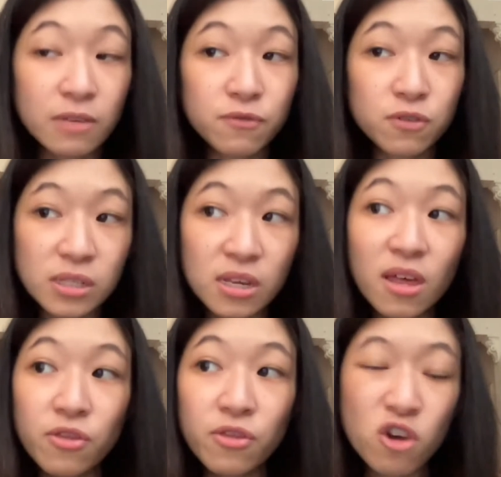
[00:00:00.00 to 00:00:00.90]
And if you
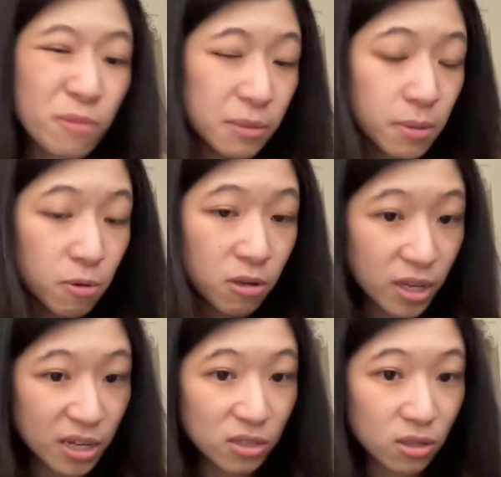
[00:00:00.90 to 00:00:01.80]
see that not many people
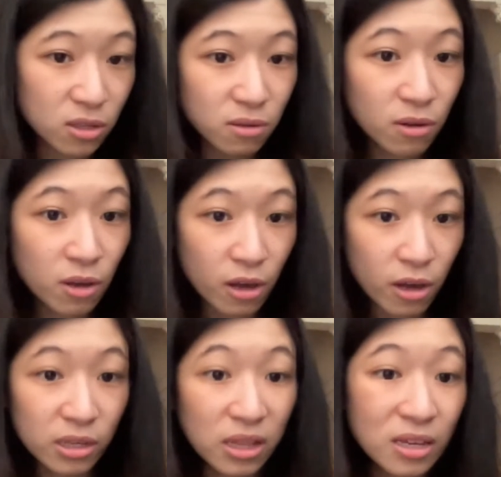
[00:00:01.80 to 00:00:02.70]
clicking the
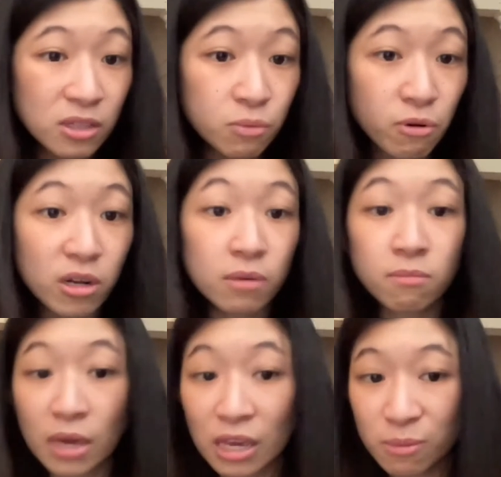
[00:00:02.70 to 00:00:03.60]

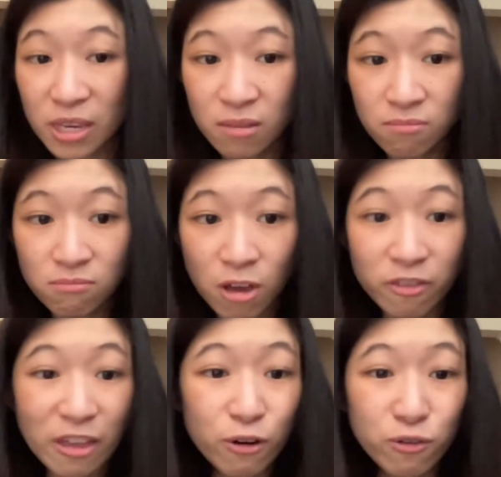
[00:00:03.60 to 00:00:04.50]
product, maybe
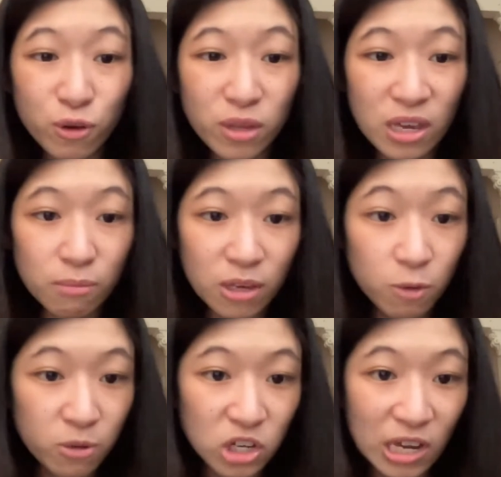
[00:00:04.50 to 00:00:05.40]
they don't know they can
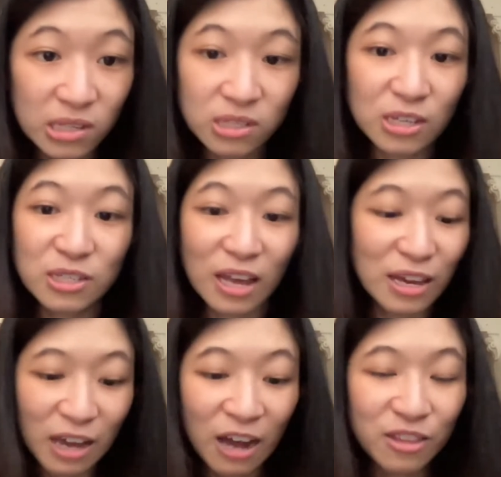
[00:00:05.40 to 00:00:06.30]
make a purchase because
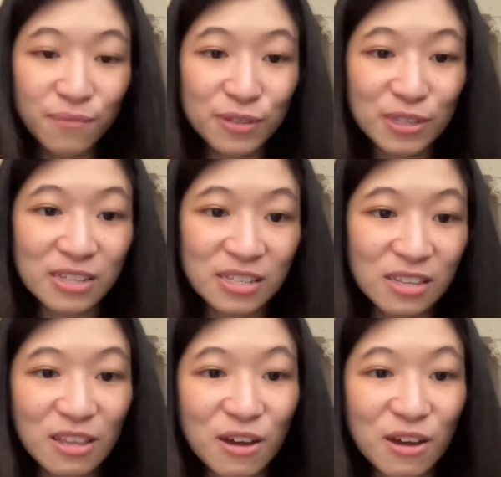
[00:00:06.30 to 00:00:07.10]
I can't emphasize it